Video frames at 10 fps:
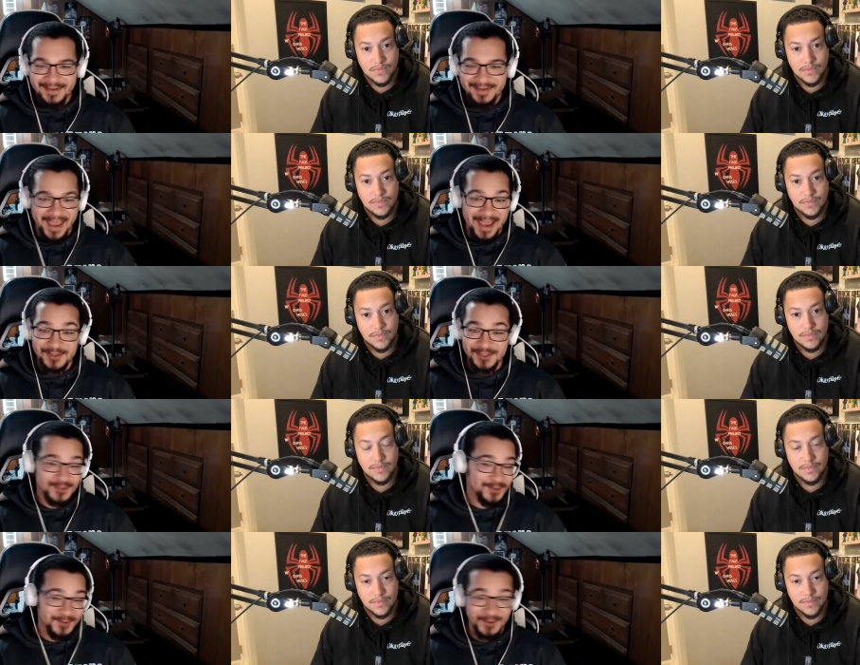Speaker 1: has
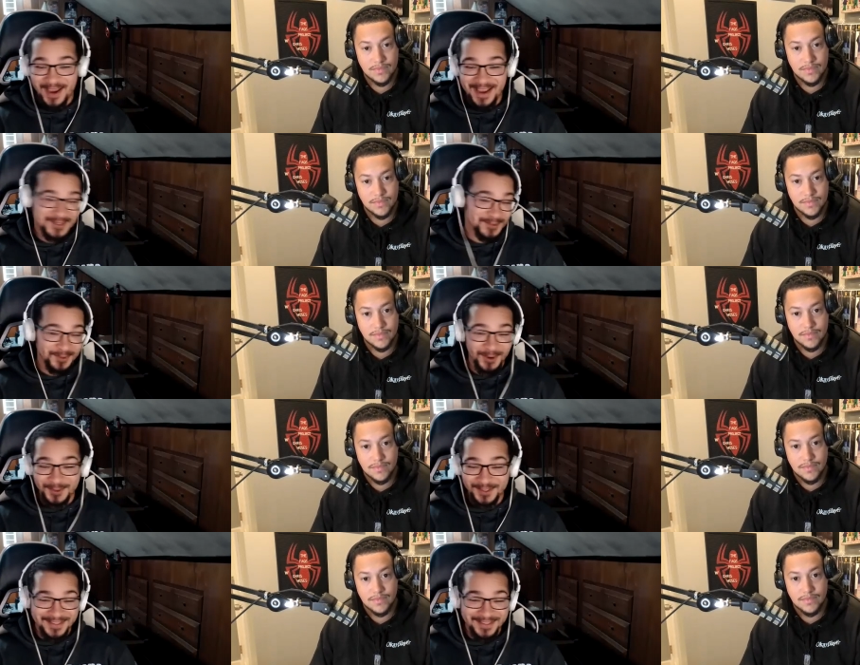you has you
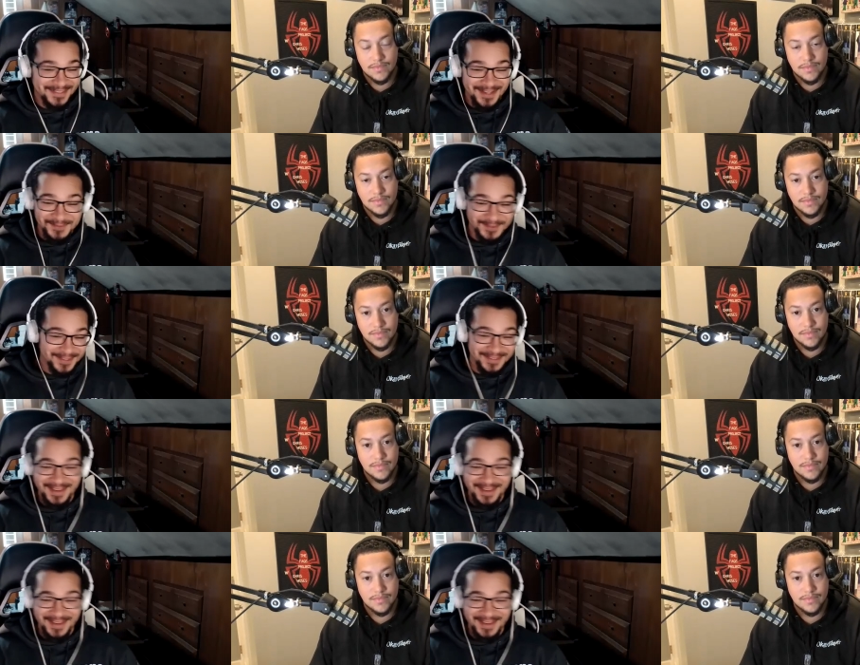rolling and tumbling